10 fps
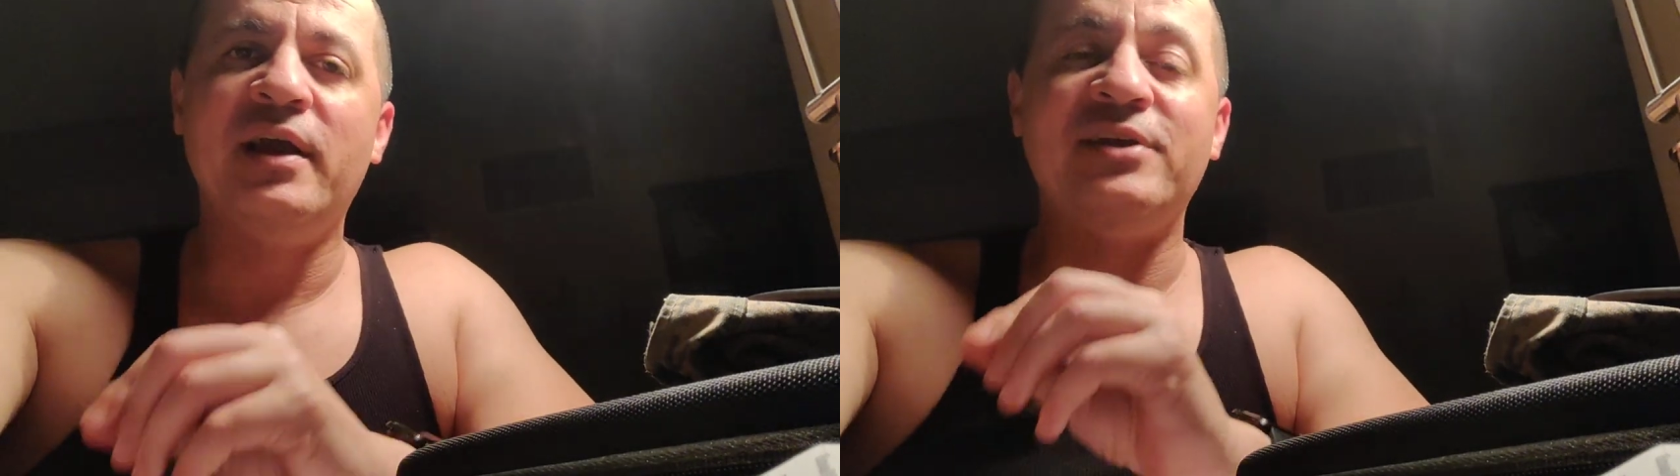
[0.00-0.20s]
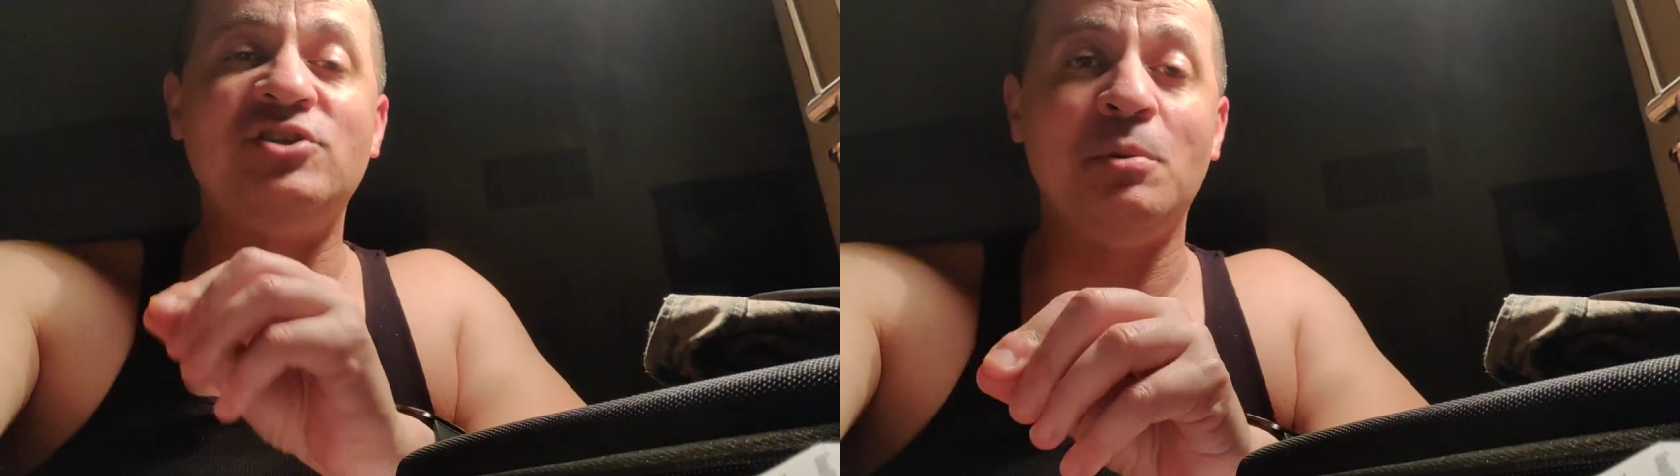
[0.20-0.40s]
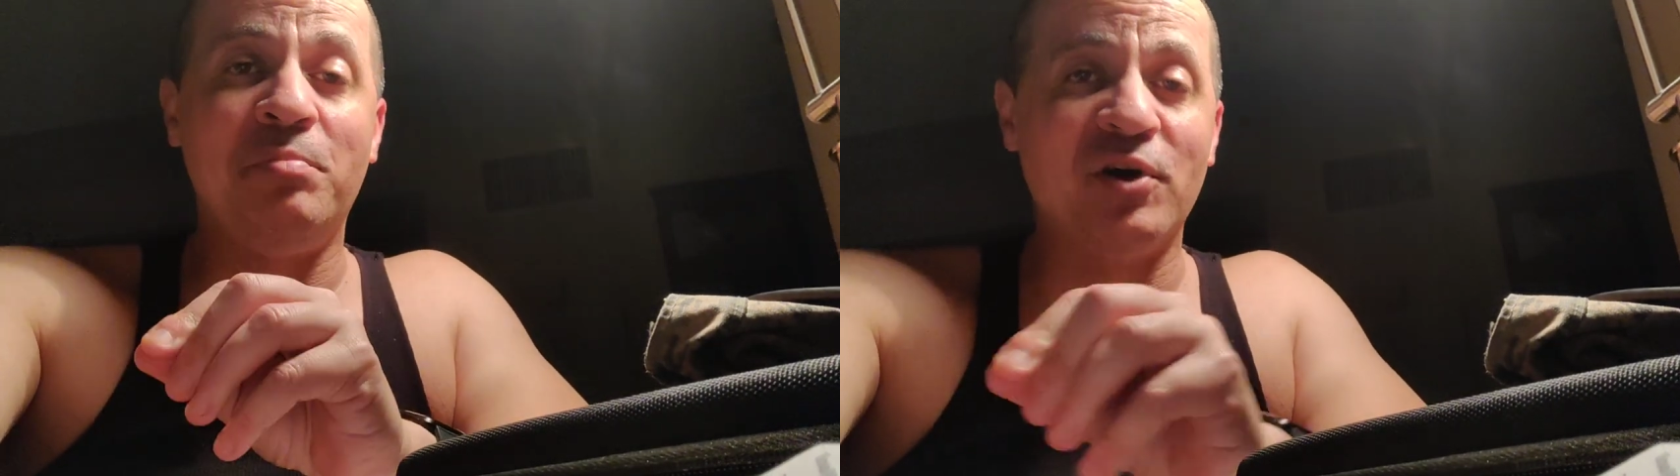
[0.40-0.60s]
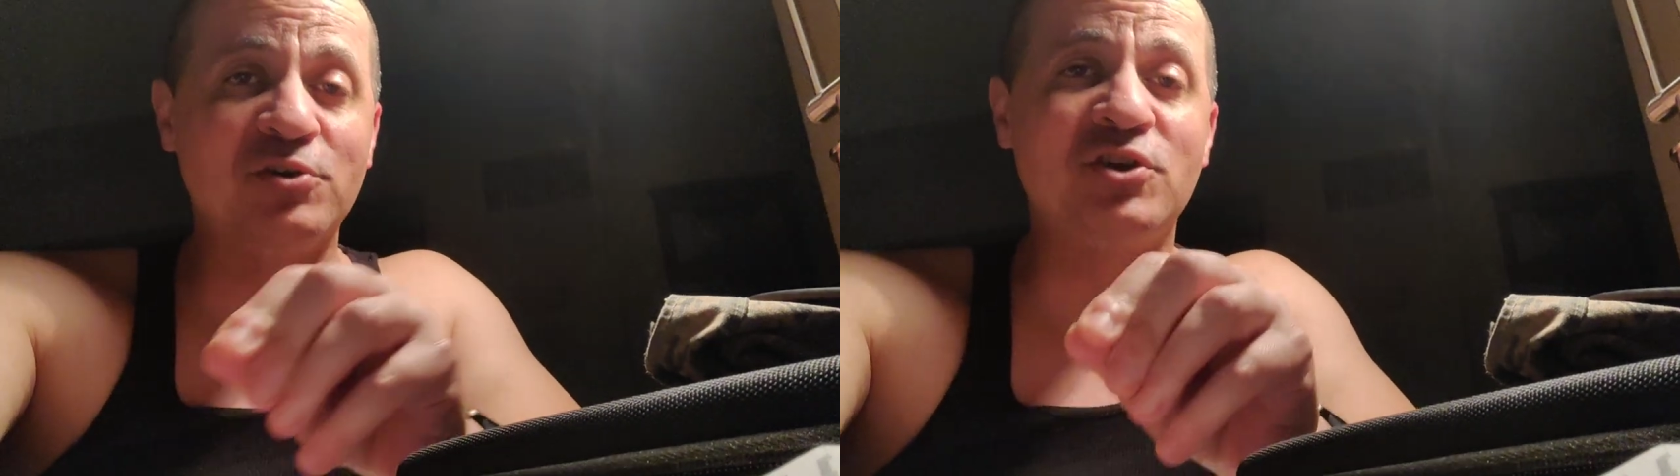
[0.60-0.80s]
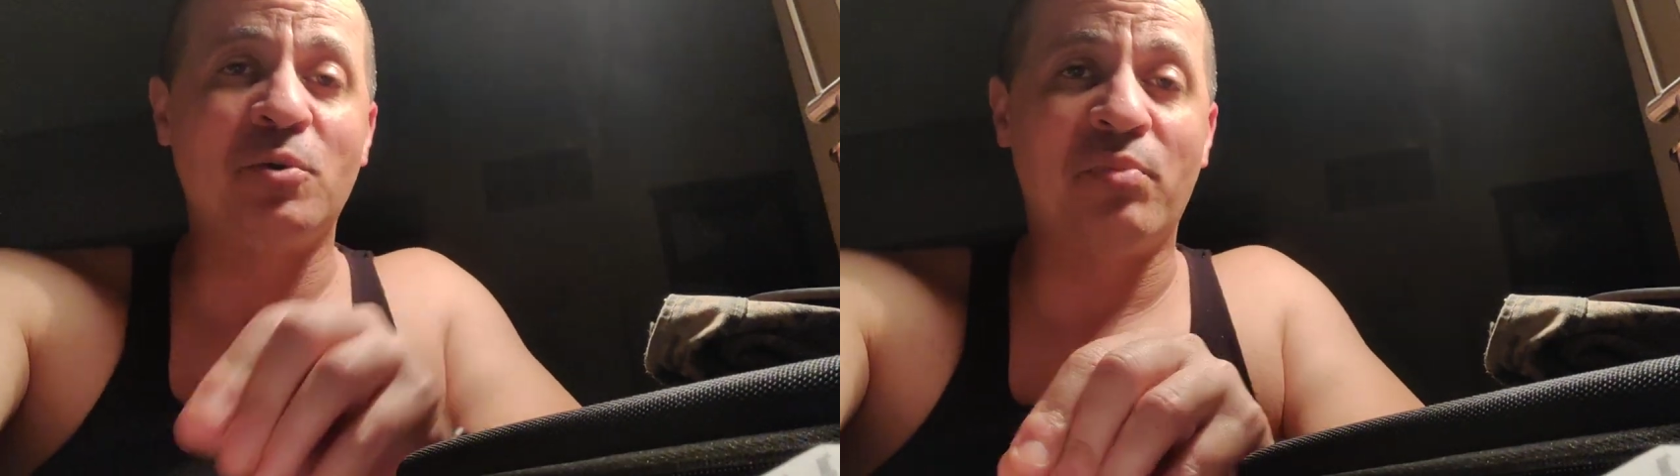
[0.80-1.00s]
and she
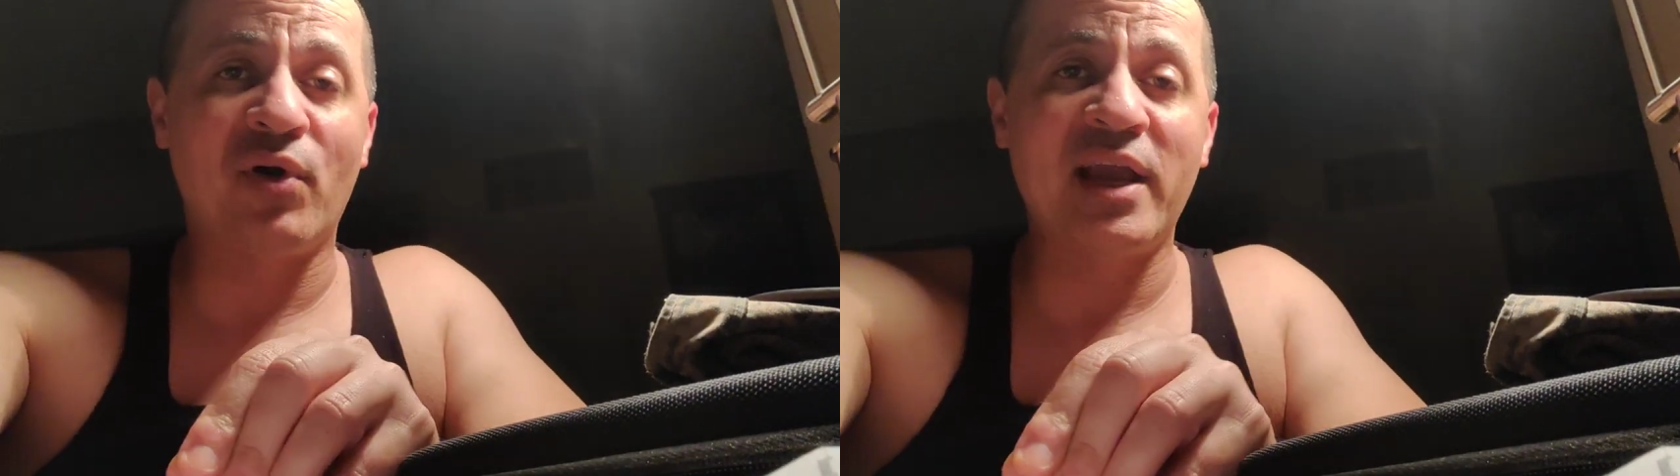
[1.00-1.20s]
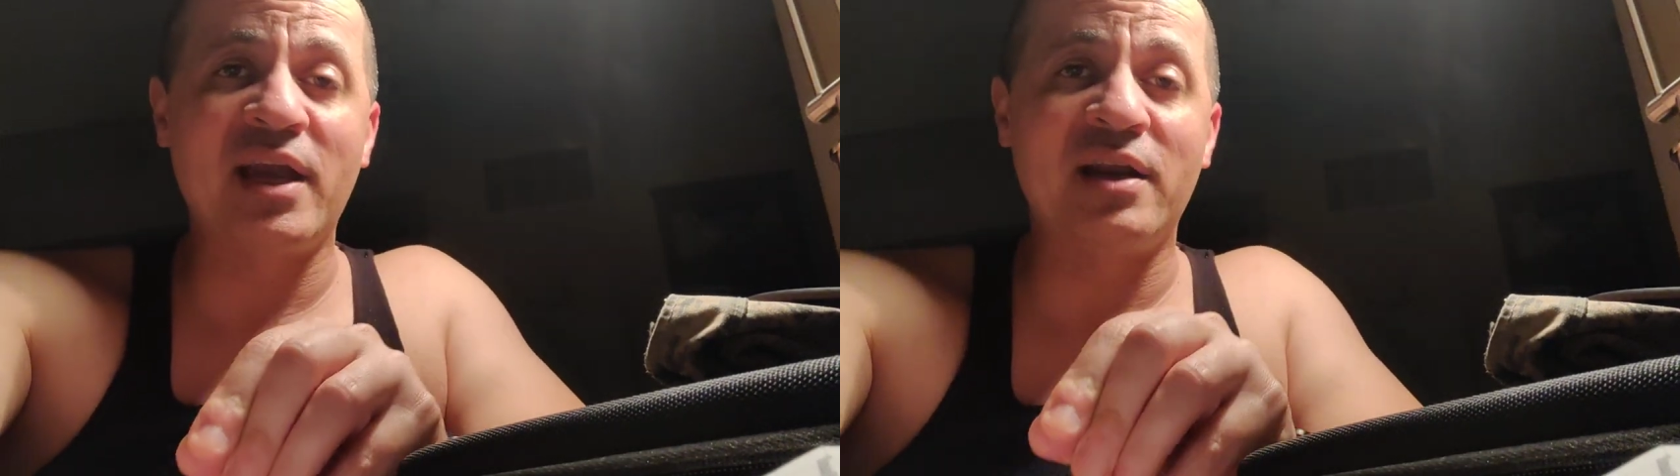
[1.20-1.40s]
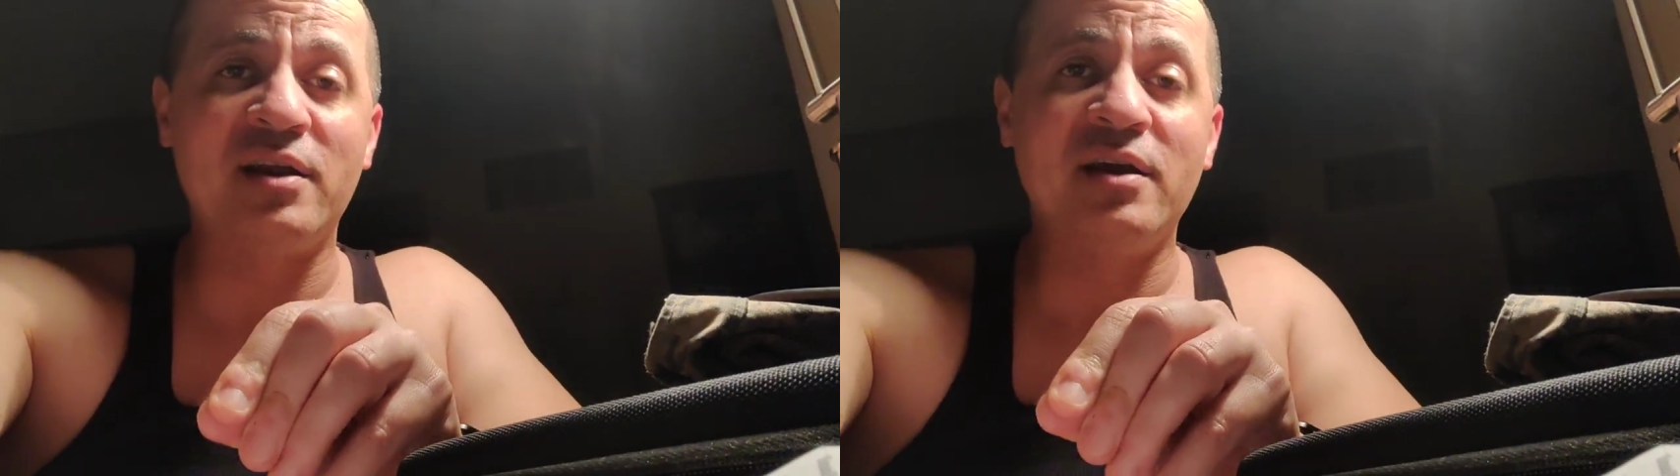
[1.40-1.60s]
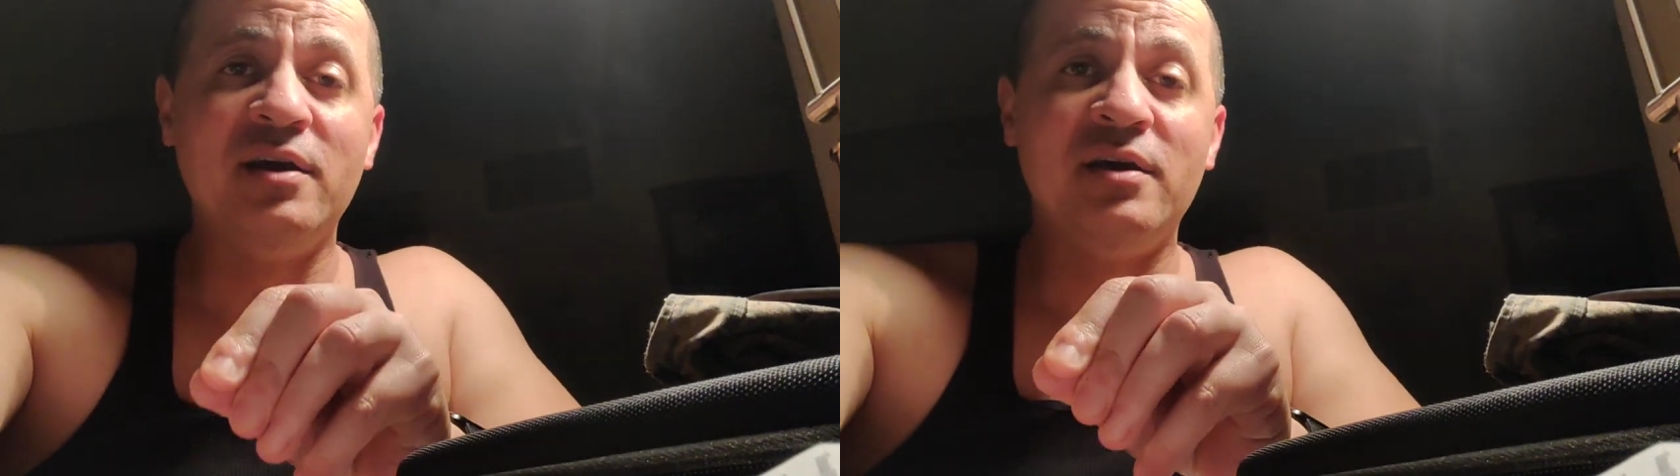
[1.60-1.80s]
built her brand